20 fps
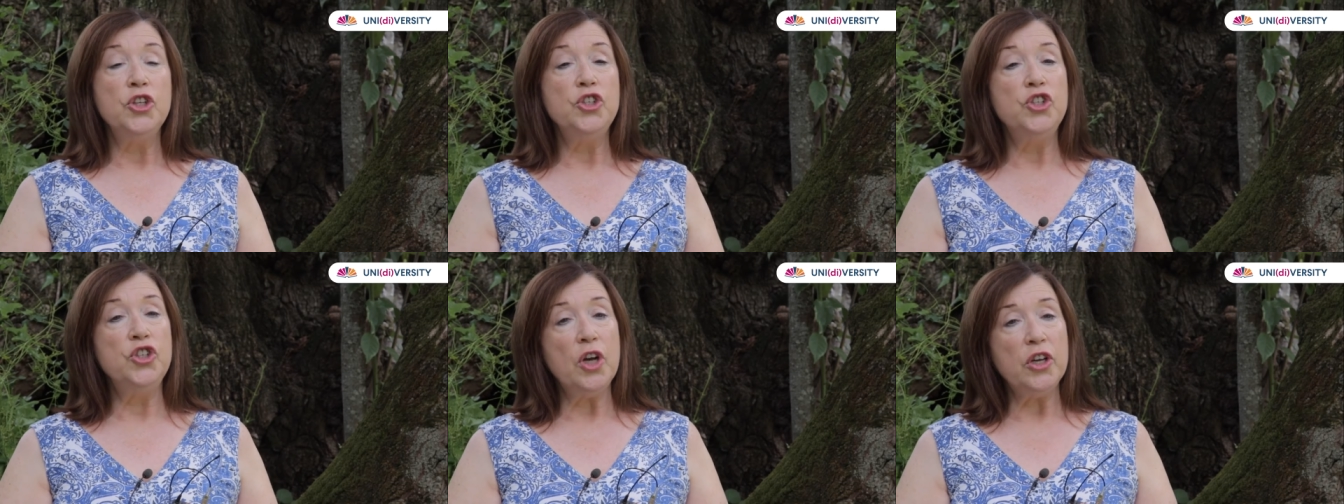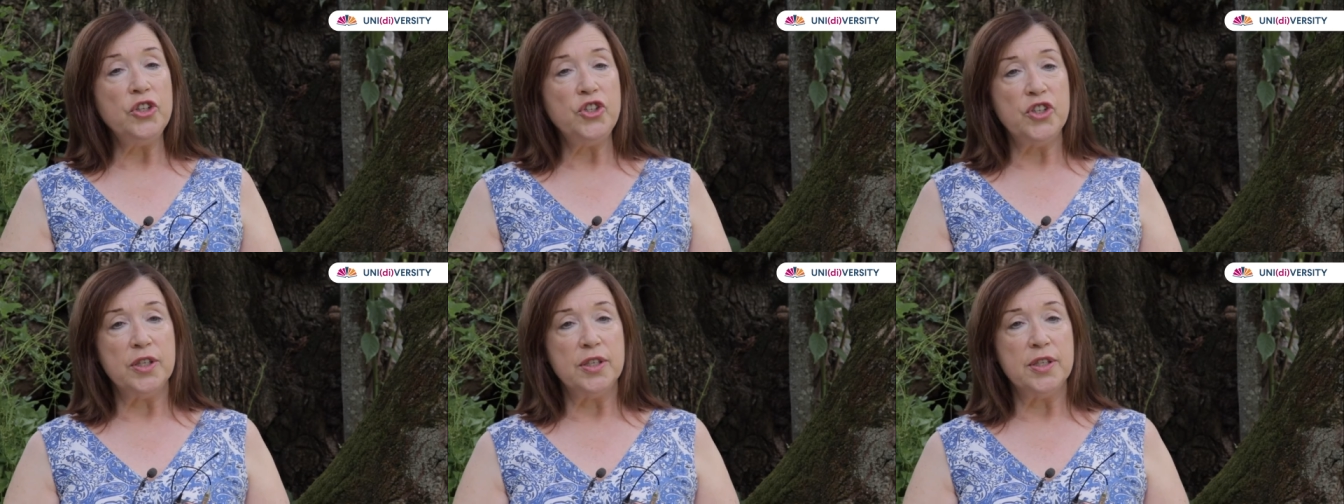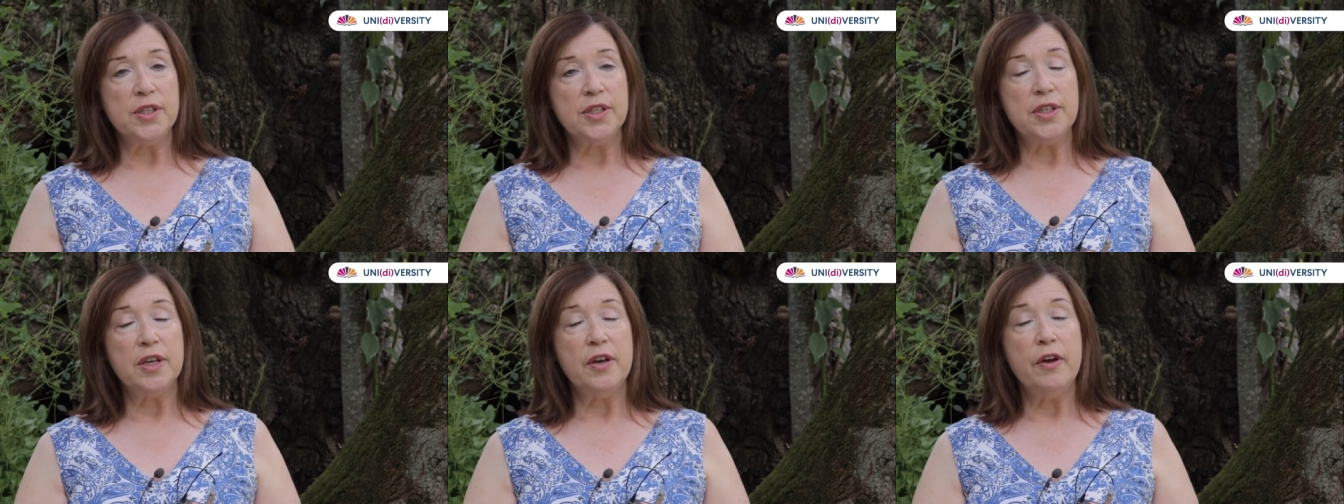
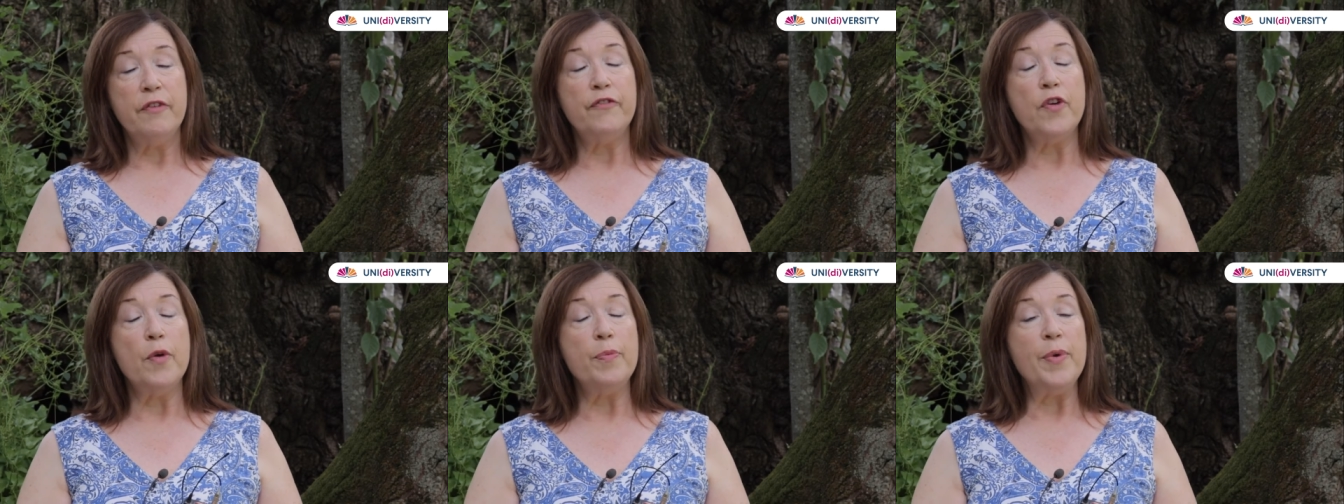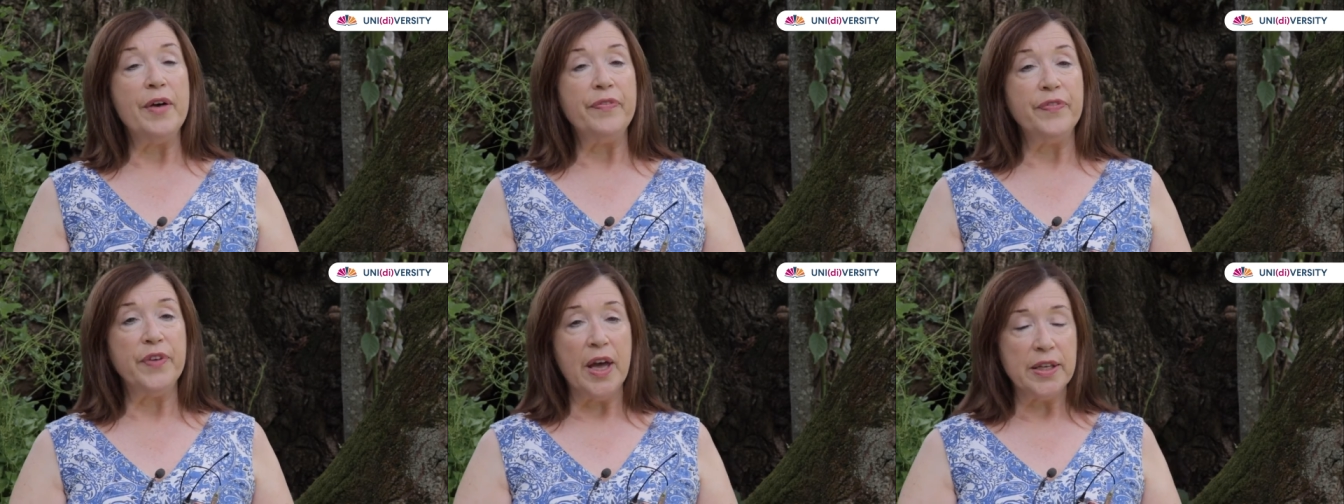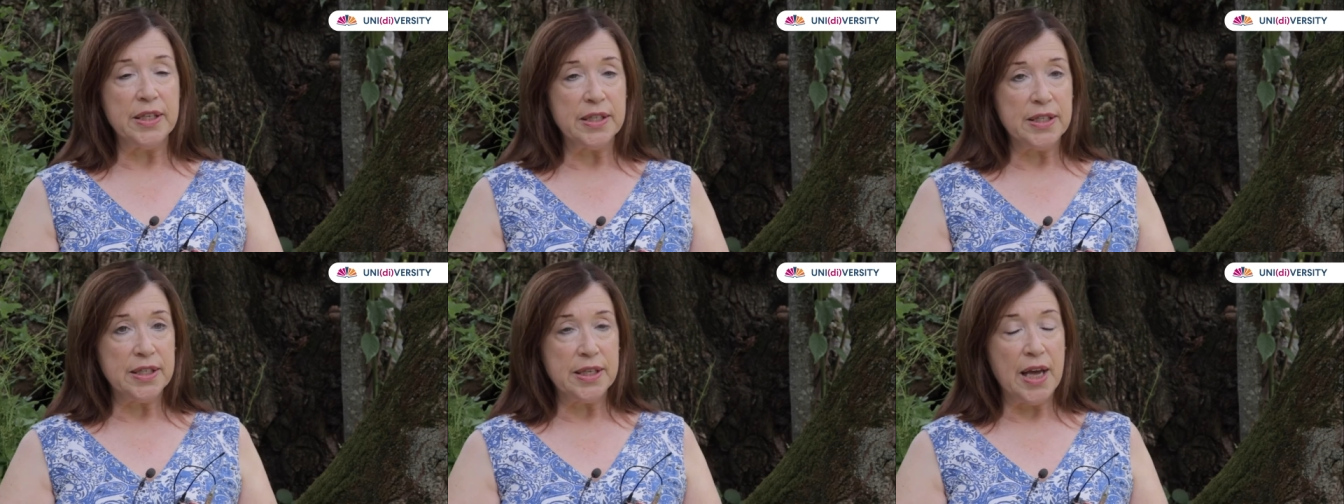judges from
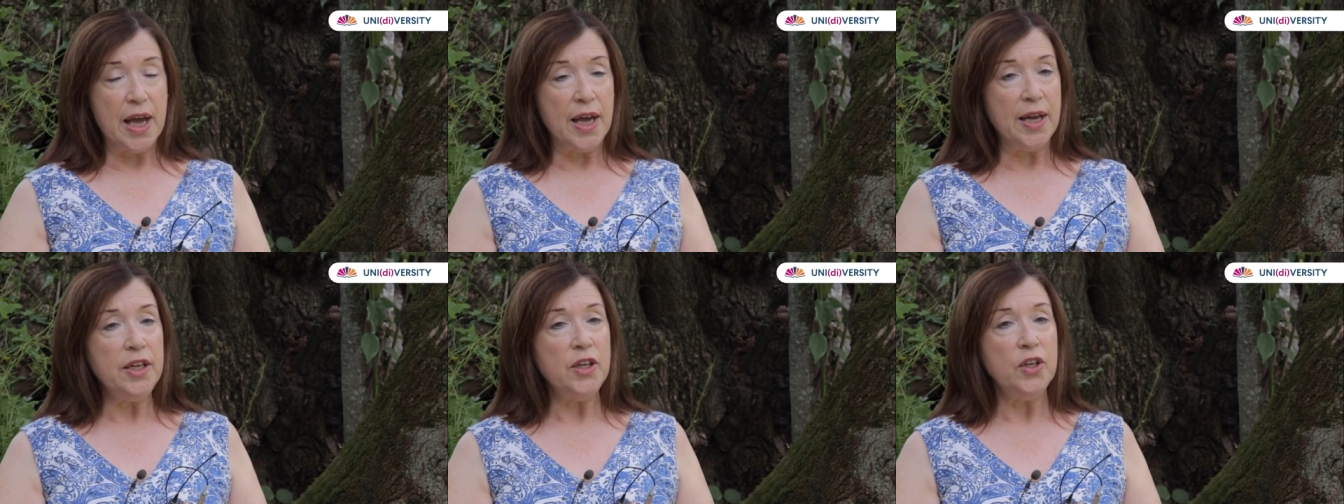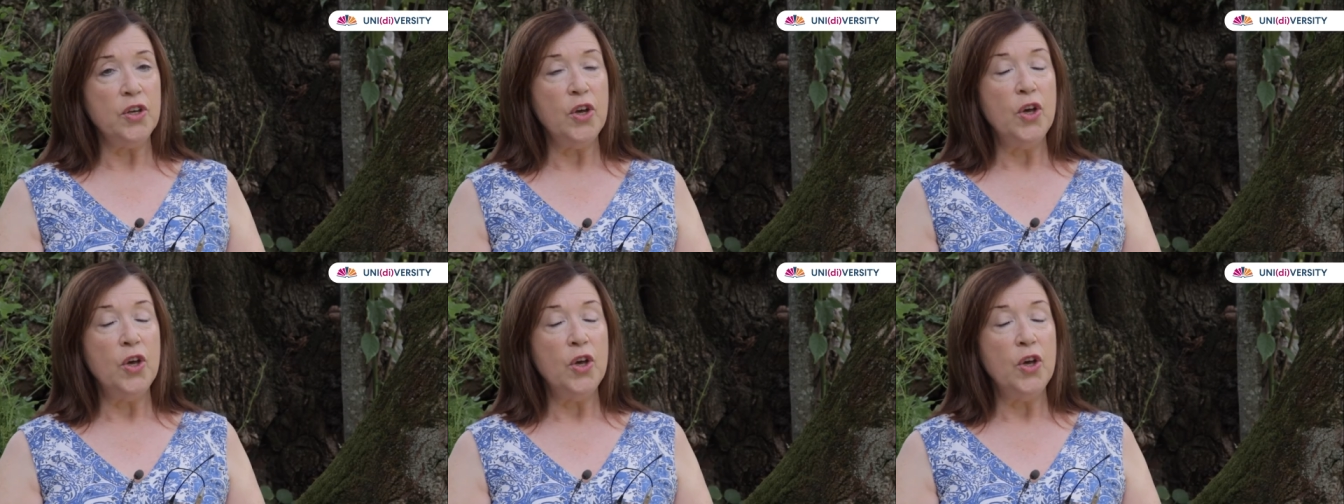Afghanistan